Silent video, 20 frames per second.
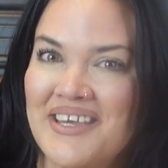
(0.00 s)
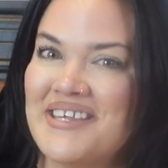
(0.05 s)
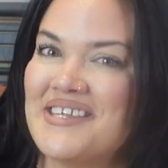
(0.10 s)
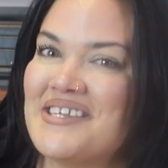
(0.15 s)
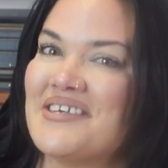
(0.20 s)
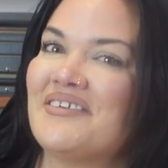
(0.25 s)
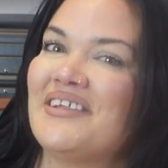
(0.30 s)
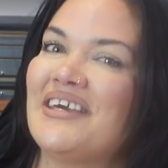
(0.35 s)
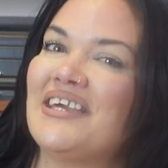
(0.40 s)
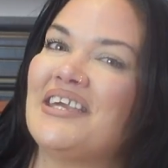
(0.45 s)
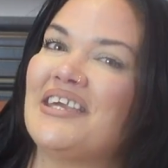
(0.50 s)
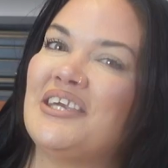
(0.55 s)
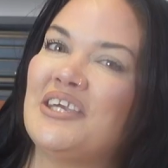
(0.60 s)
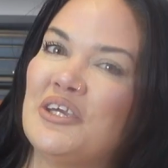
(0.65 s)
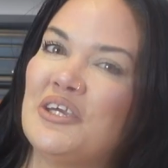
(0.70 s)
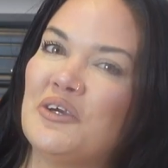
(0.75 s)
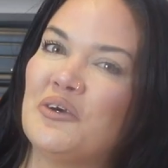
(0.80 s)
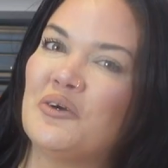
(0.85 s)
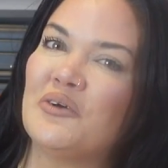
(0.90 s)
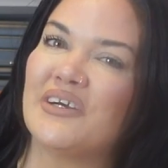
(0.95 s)
so that
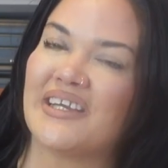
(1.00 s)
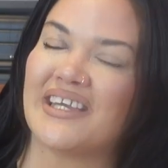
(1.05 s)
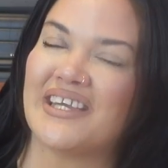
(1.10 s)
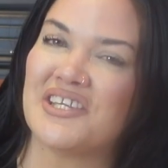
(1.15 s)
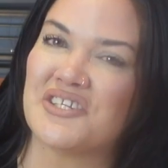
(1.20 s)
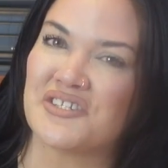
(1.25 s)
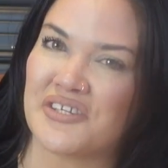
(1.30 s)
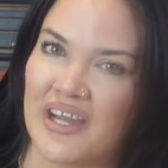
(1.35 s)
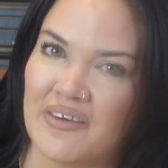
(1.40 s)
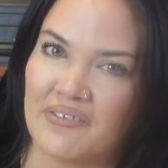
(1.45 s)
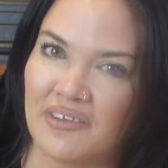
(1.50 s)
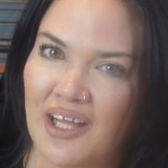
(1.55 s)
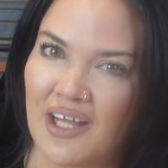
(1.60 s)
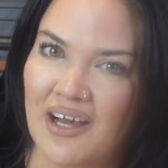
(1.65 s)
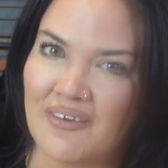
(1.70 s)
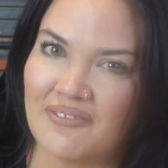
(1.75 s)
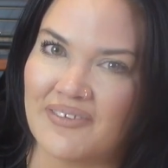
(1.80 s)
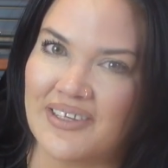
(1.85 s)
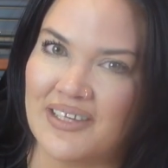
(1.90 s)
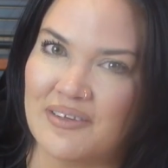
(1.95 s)
you can travel
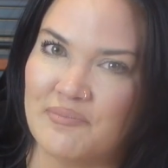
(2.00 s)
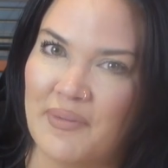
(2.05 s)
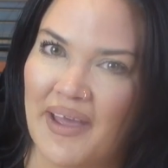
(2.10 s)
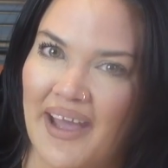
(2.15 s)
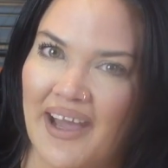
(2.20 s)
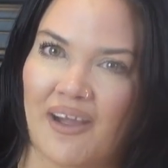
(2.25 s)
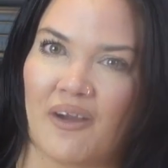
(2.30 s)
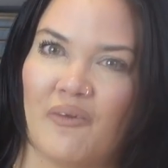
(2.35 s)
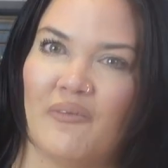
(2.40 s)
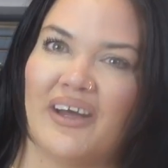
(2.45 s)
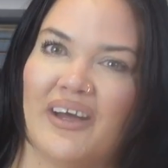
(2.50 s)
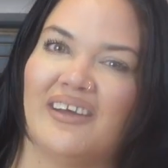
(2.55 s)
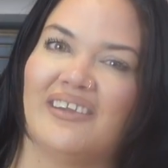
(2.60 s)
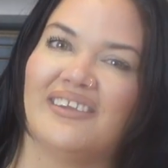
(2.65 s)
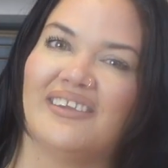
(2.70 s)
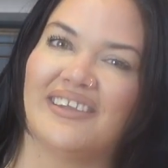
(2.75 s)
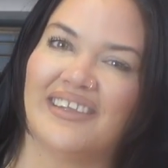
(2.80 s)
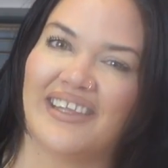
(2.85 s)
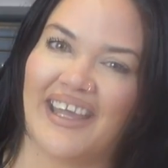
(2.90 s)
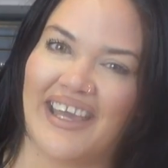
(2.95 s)
often and pack
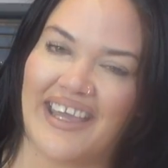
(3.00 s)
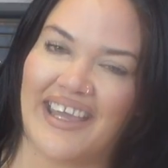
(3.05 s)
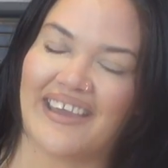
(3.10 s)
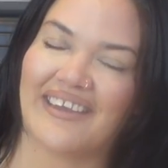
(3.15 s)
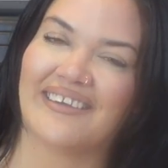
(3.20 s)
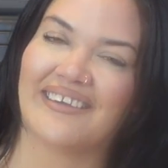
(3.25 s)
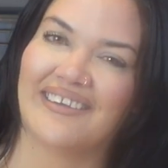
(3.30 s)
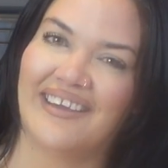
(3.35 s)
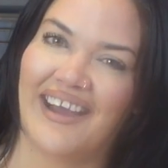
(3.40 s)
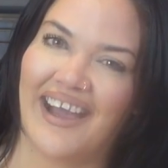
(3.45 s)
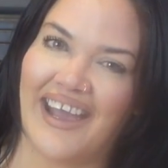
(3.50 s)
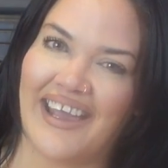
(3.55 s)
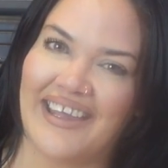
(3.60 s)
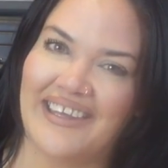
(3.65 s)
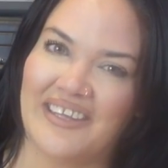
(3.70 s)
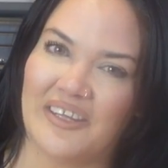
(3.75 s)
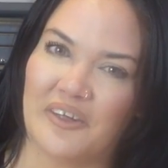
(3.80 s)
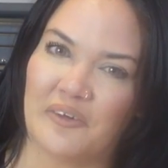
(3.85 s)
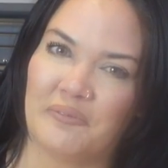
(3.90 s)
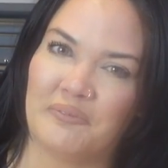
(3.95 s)
well like I
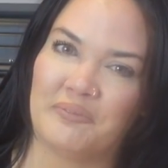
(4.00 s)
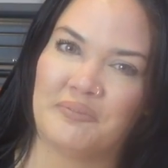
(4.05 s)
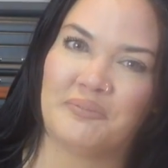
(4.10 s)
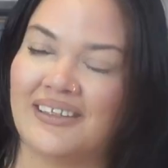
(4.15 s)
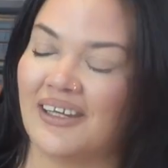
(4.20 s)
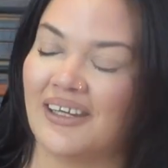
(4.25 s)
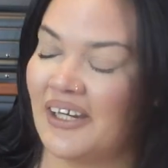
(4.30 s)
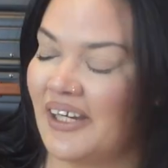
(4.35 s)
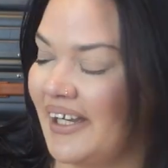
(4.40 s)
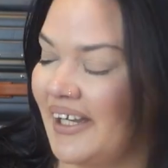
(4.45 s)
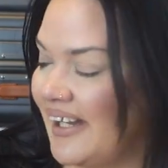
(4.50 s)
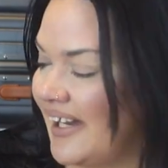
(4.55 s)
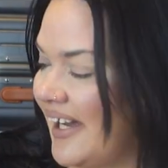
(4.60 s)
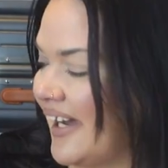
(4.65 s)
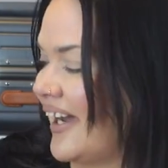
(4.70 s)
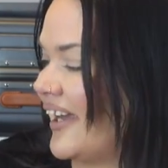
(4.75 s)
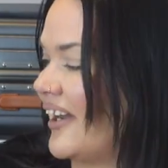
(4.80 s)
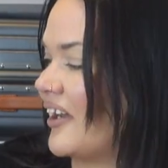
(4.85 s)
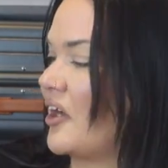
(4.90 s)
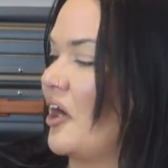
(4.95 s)
do. All right, I
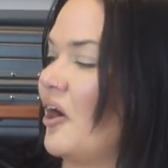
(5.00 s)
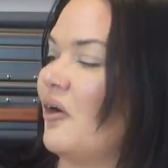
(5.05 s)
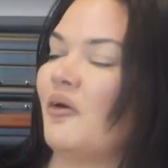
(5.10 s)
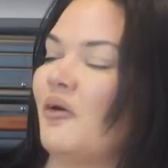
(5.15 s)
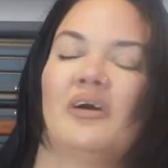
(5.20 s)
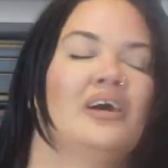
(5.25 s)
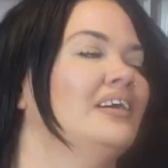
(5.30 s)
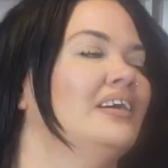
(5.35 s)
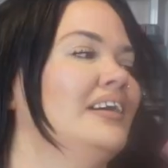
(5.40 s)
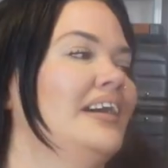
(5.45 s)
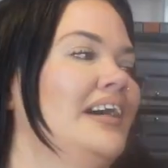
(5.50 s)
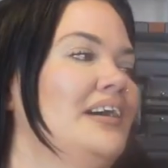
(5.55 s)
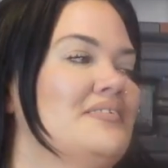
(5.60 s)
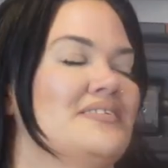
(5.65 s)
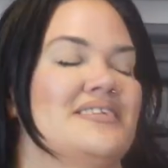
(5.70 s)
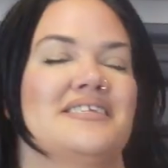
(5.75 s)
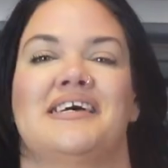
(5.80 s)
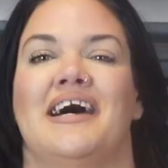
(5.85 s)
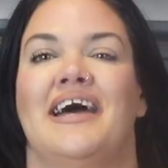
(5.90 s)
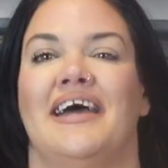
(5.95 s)
gotta go
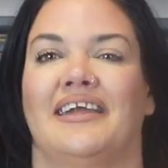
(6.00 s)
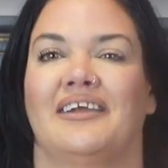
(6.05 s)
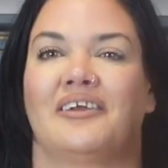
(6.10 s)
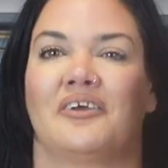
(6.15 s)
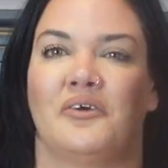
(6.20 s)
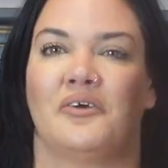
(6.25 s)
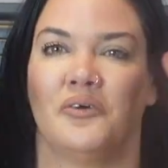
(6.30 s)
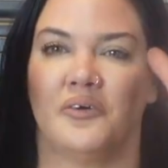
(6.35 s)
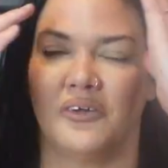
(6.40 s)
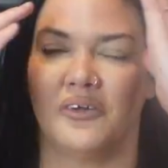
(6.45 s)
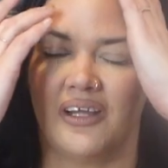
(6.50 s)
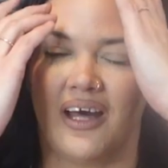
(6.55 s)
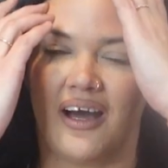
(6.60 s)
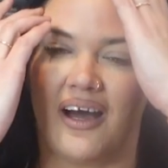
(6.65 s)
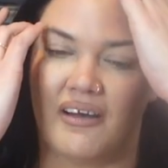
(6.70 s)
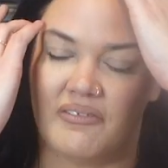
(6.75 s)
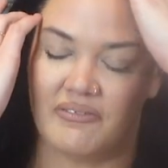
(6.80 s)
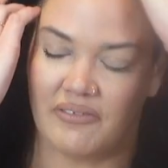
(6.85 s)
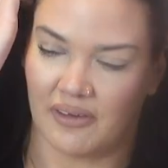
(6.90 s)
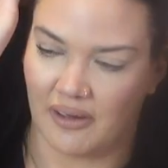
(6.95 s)
outside and cool
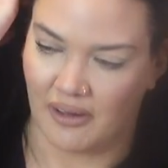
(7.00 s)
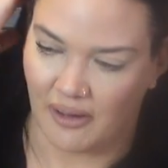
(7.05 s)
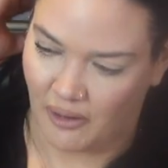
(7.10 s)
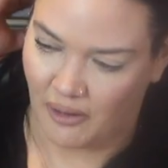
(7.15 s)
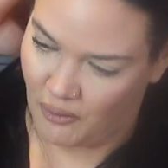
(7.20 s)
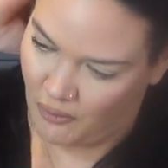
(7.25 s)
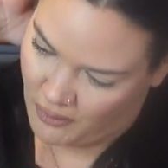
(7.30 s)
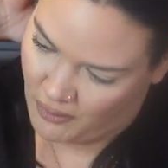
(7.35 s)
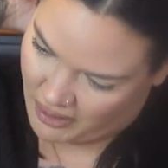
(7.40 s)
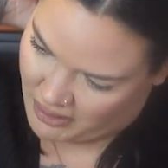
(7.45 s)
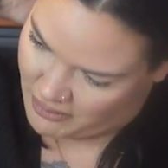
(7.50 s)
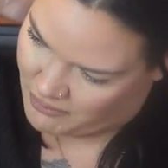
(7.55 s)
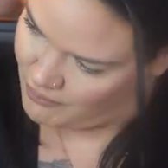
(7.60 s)
off. Oh